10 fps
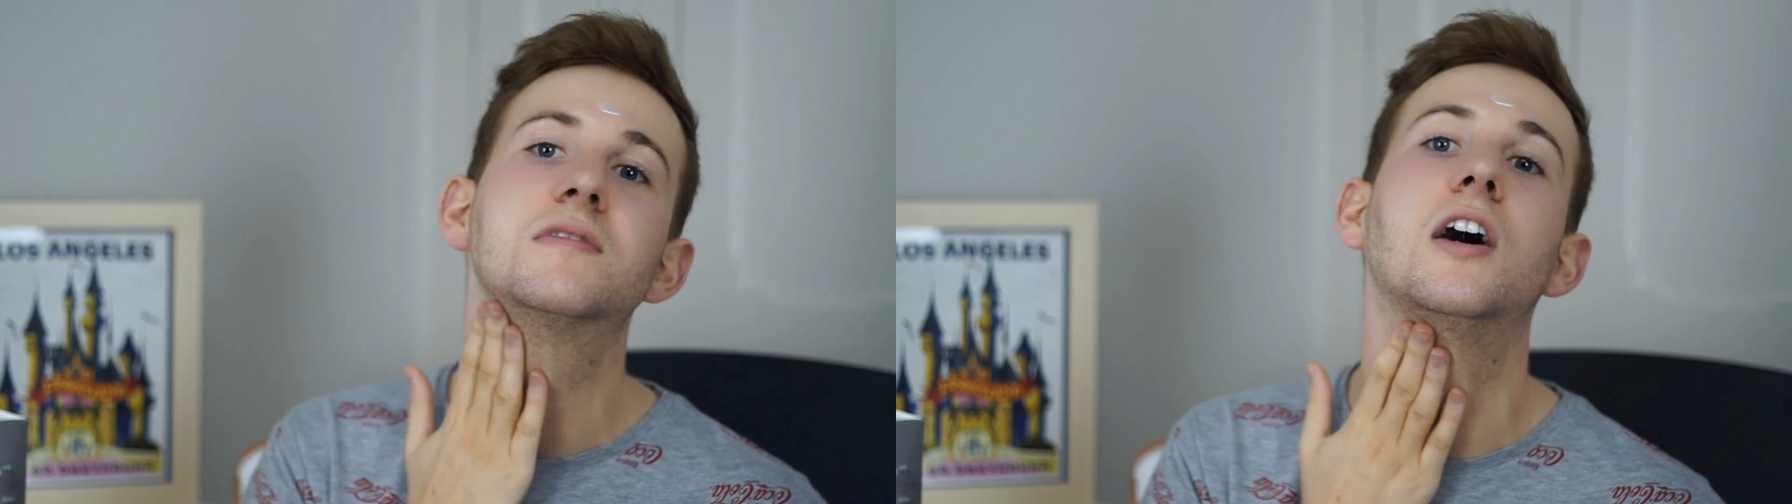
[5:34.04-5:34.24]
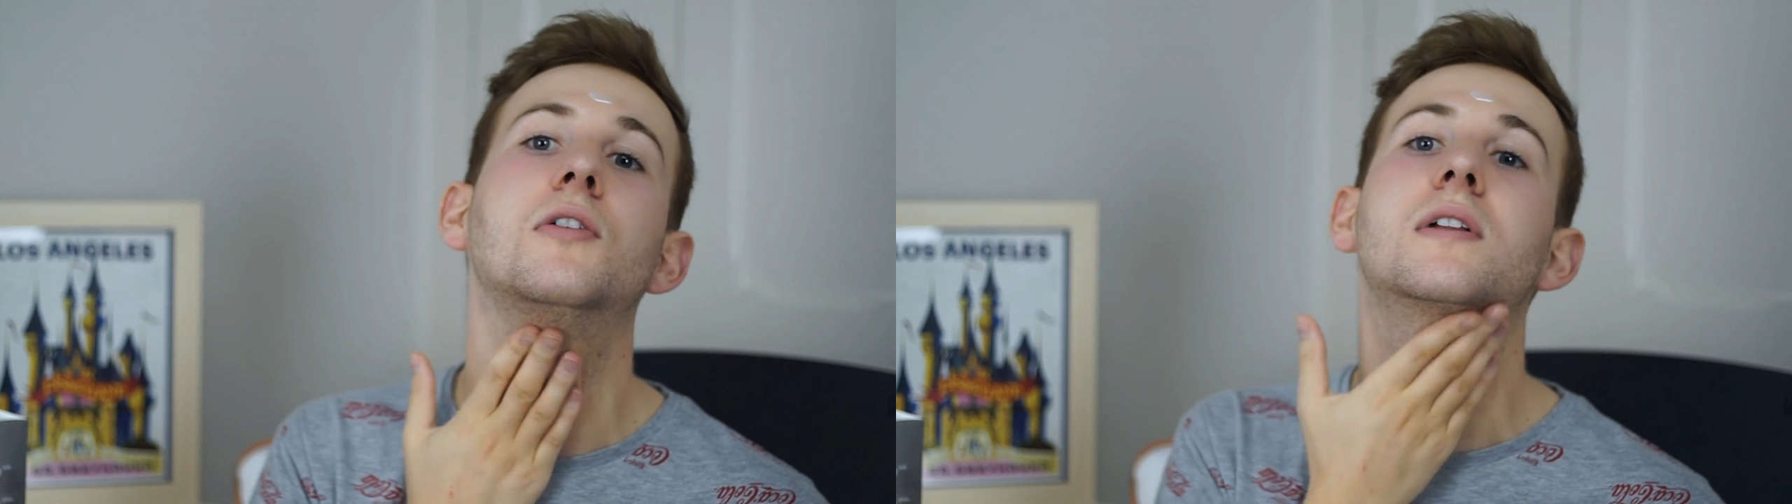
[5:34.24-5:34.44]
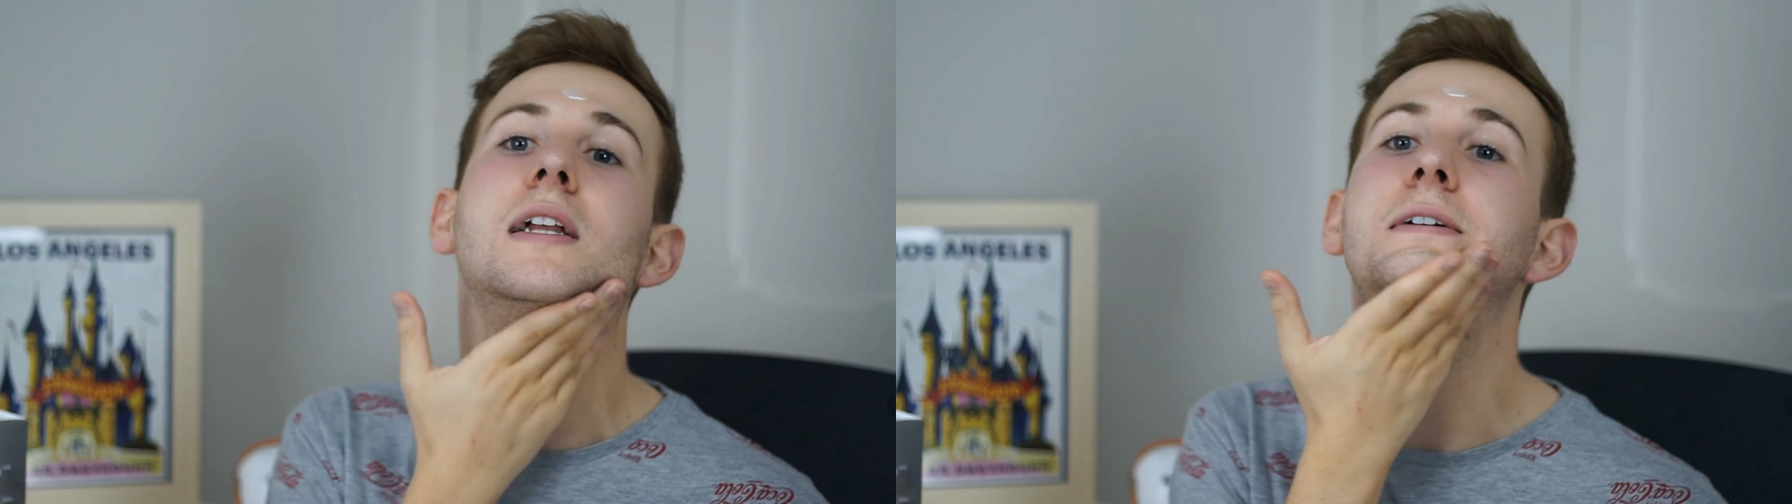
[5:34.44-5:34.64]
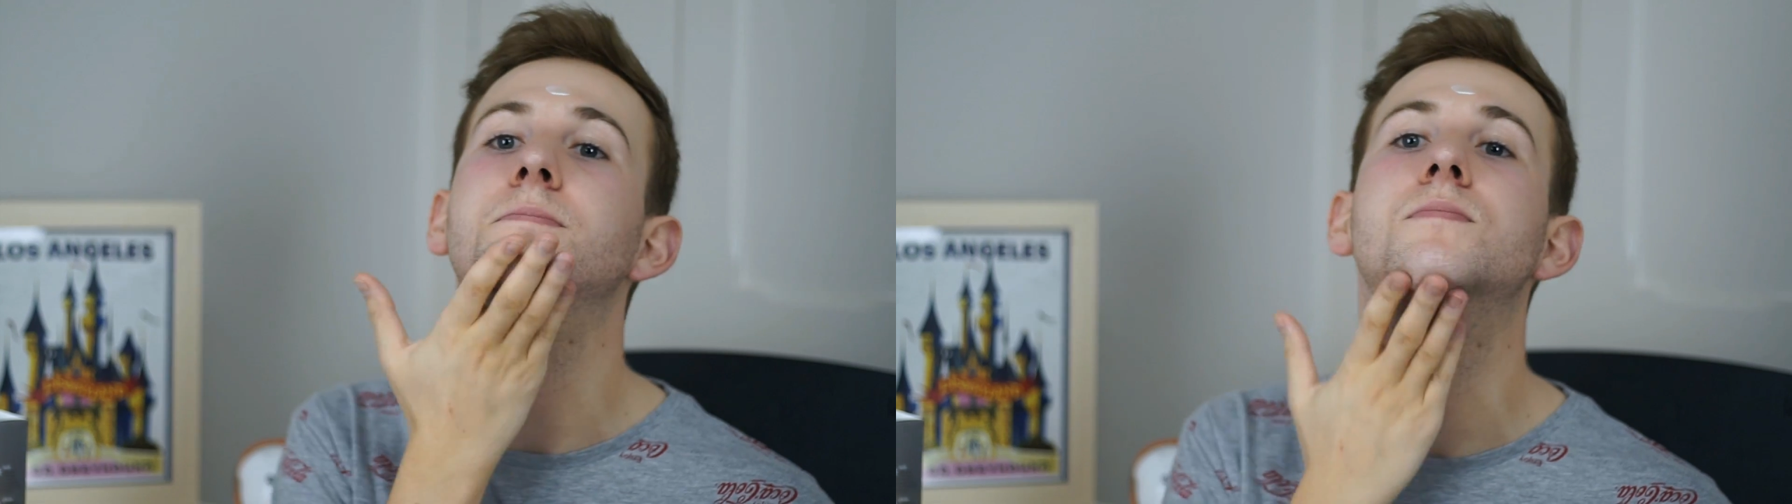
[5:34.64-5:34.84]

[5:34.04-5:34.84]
Totally.